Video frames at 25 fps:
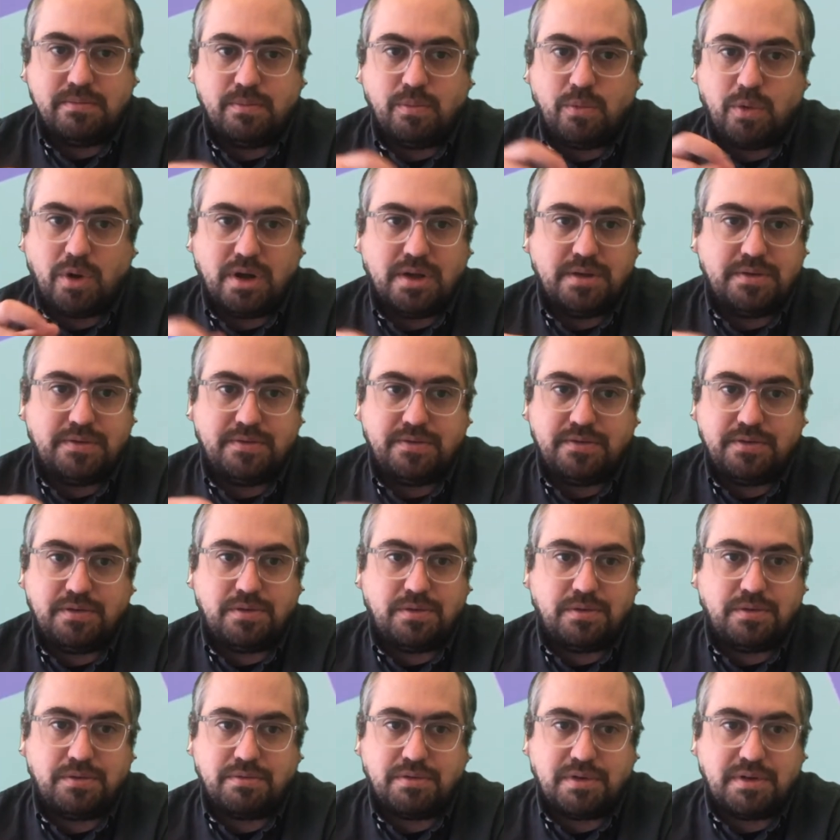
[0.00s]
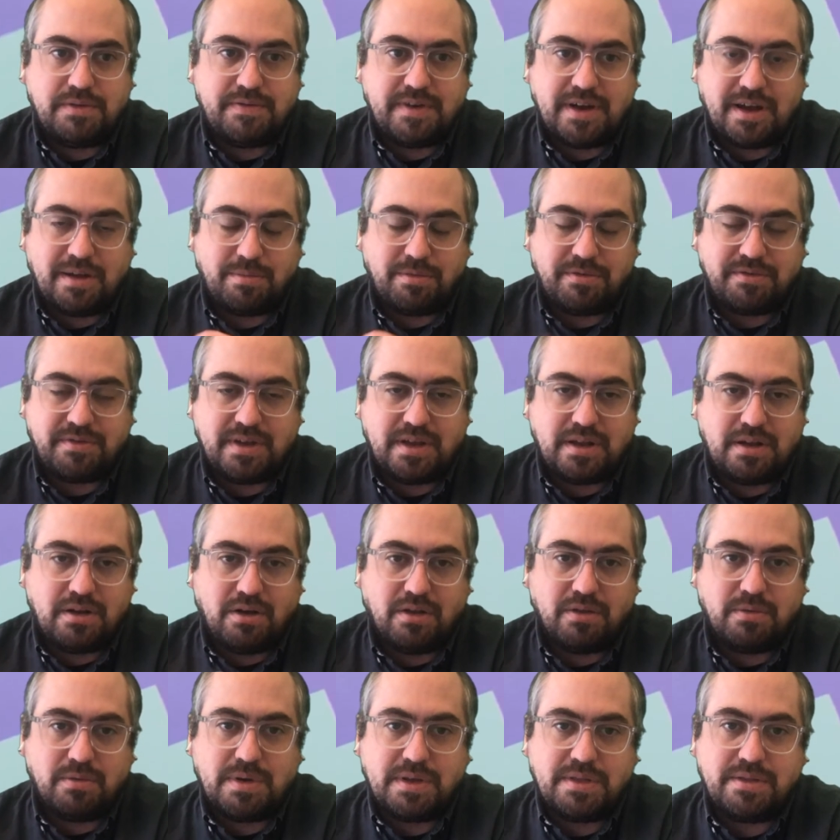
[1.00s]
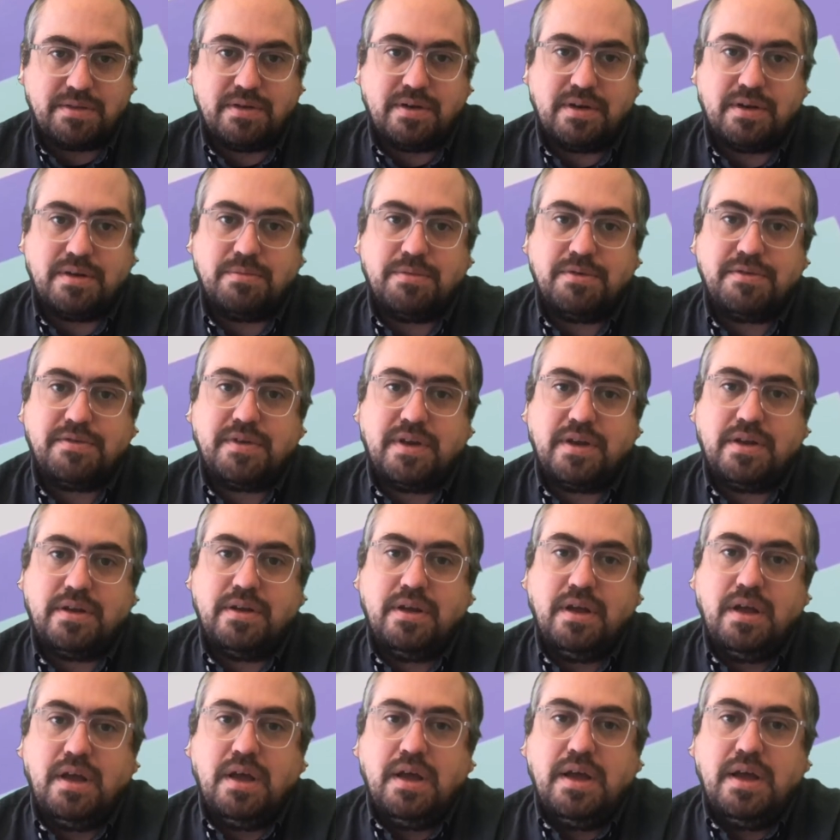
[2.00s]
1, 2, 3, 5%, all the way to 100%.